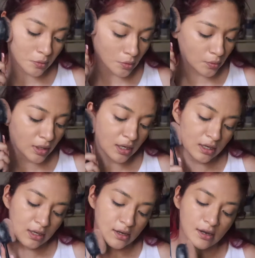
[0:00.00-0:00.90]

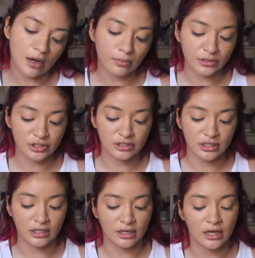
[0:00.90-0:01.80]
Okay, and now we're just
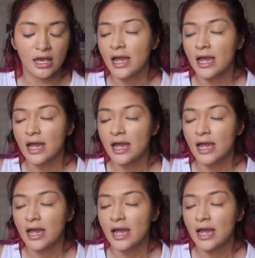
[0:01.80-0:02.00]
going to